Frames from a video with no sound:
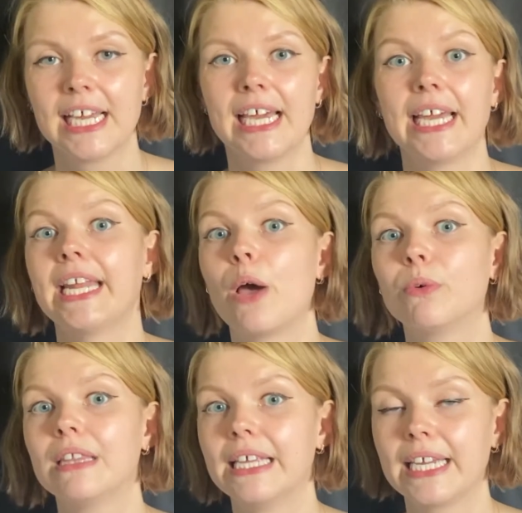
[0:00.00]
and I
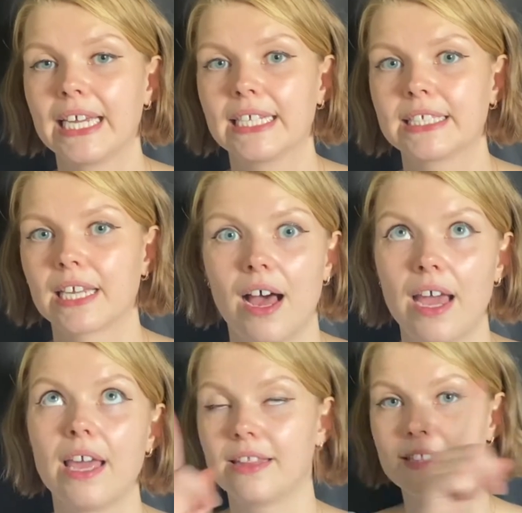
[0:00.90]
would link it
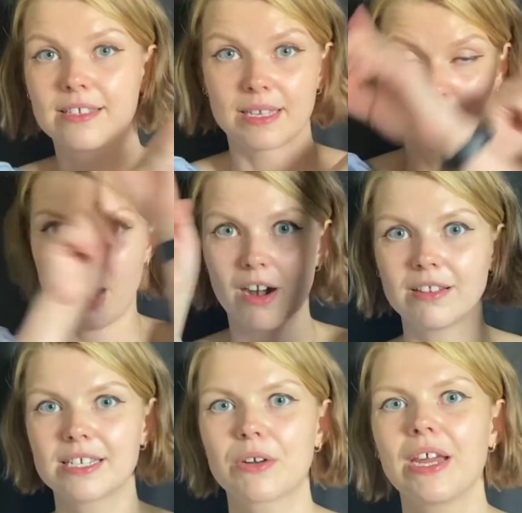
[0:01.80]
in somewhere on
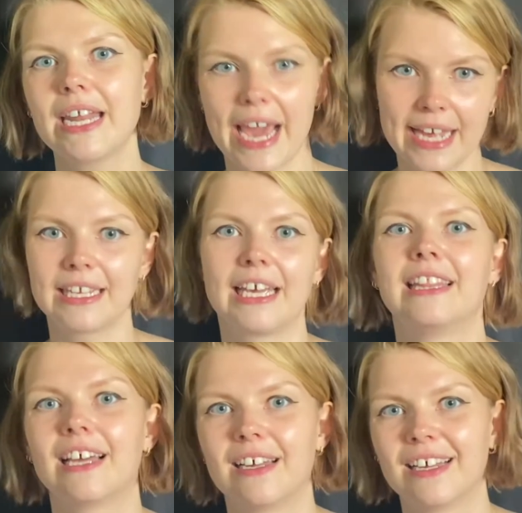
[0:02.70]
the screen and
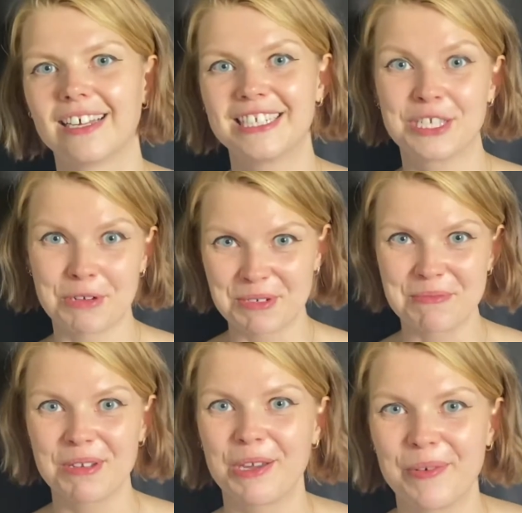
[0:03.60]
in the
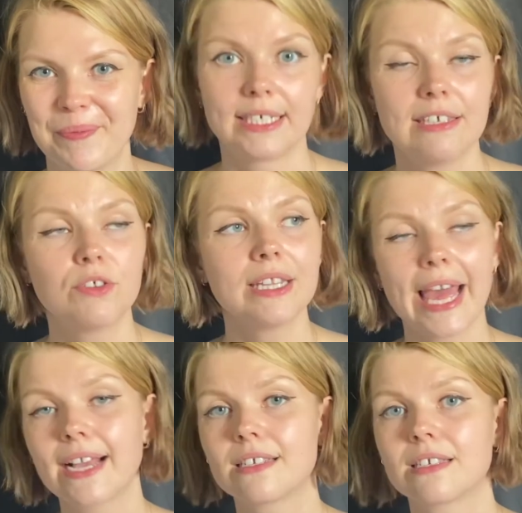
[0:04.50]
description below. The
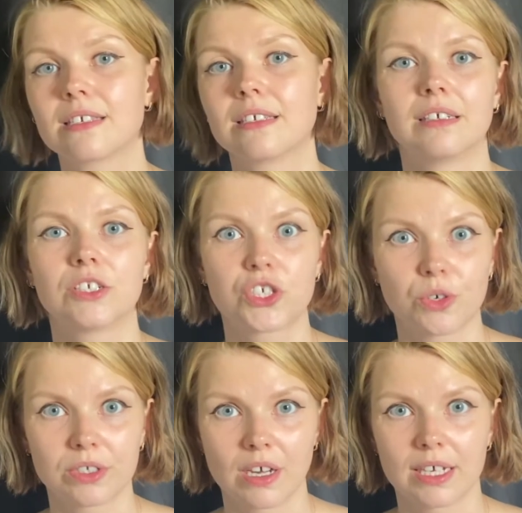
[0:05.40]
next
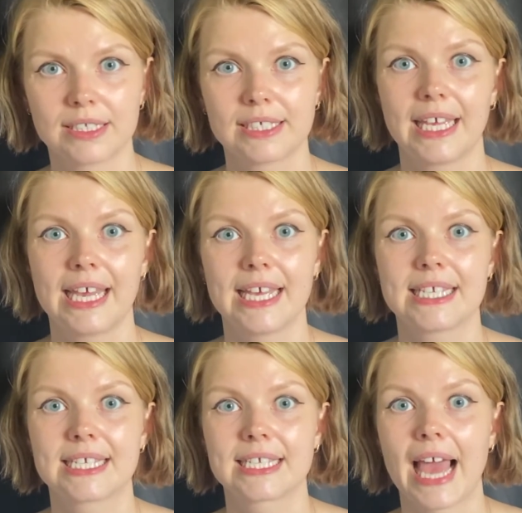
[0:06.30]
shortcut
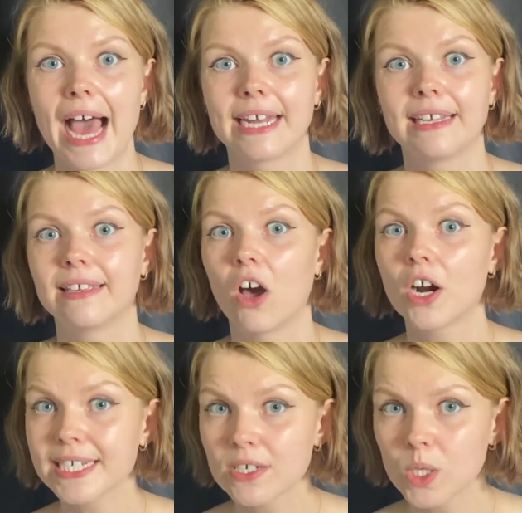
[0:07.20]
is adding the
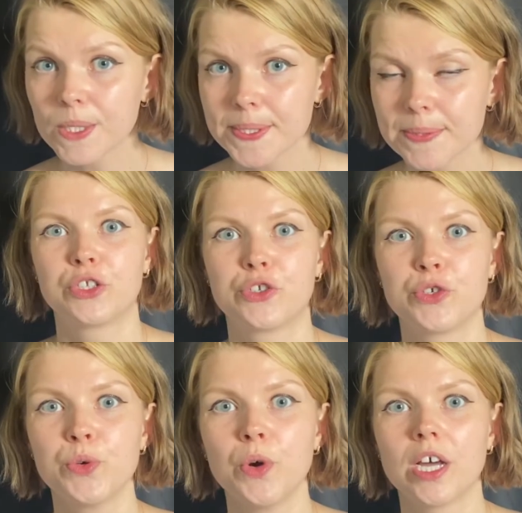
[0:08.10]
articles
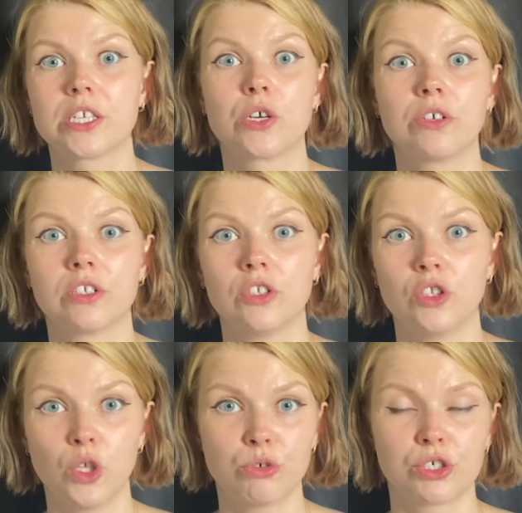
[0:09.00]
to a certain
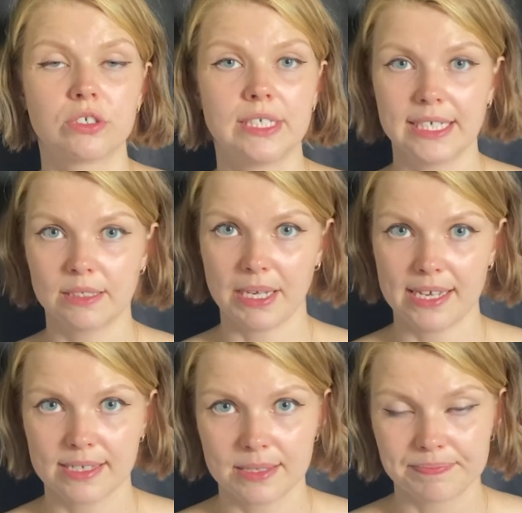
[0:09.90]
Notion
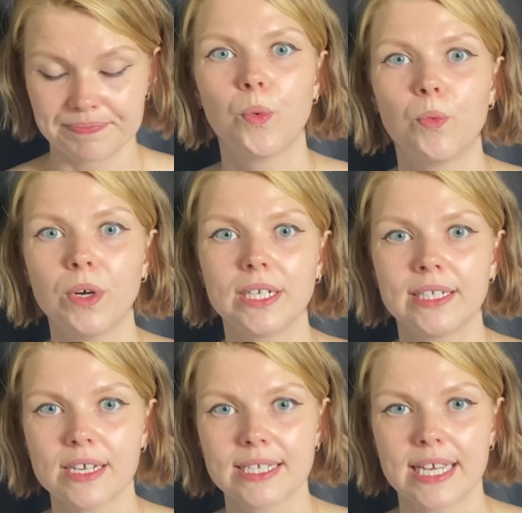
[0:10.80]
database. What it
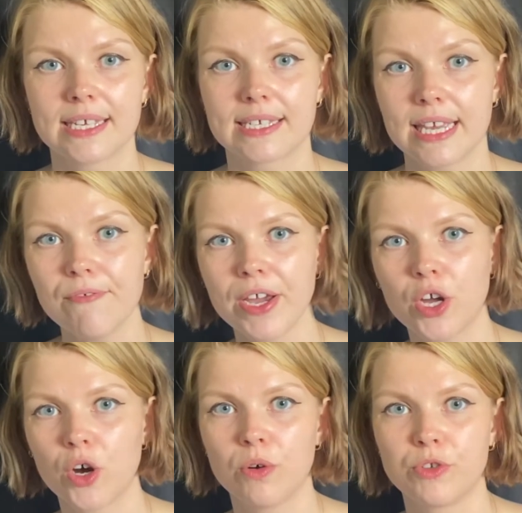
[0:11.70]
does is, if I
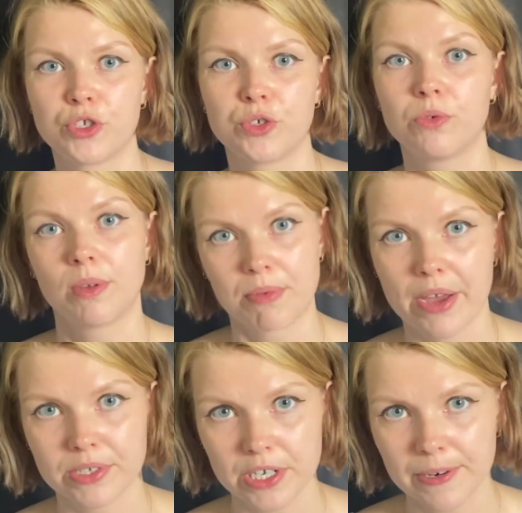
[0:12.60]
go to the
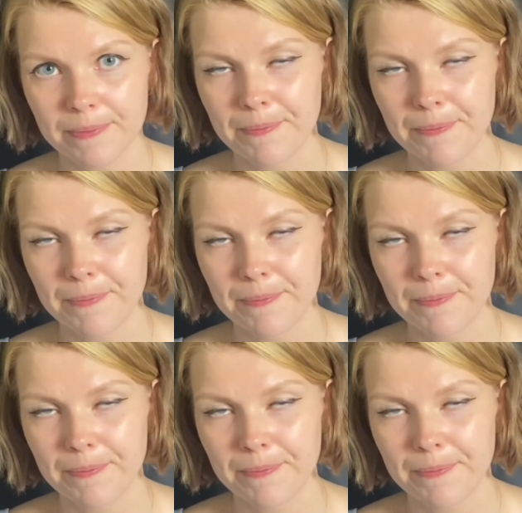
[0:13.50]
browser